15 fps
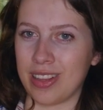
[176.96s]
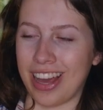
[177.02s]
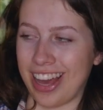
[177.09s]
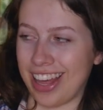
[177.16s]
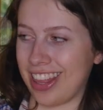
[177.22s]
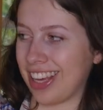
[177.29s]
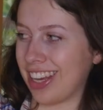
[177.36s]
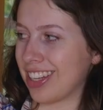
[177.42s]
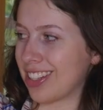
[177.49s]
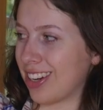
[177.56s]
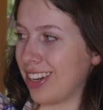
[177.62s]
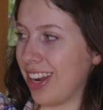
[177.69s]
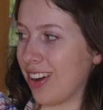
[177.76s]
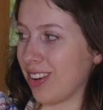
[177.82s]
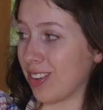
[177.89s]
I think it
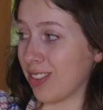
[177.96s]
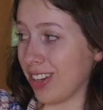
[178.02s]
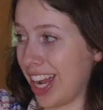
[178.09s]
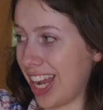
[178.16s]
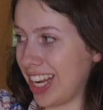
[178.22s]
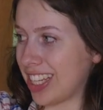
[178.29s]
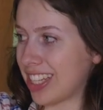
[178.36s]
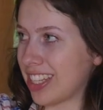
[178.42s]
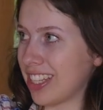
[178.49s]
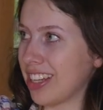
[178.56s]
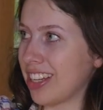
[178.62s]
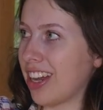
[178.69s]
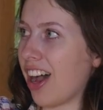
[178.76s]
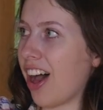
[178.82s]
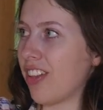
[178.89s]
turned out great,
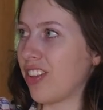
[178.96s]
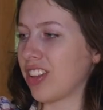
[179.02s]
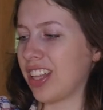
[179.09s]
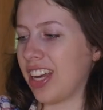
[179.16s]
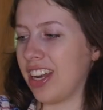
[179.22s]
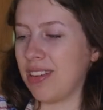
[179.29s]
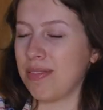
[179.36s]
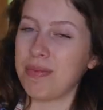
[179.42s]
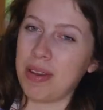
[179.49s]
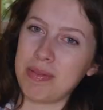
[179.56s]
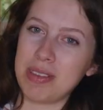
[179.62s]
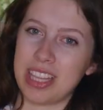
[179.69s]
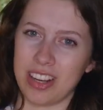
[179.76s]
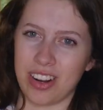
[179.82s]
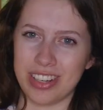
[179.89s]
other than
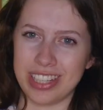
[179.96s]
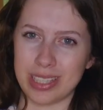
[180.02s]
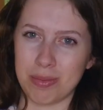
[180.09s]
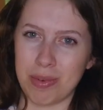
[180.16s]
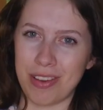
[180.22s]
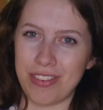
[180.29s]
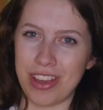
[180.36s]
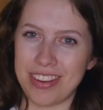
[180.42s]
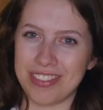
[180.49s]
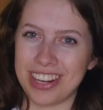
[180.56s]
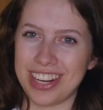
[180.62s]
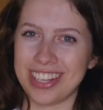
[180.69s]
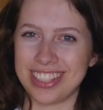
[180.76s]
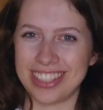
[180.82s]
maybe the yarn isn't my favorite.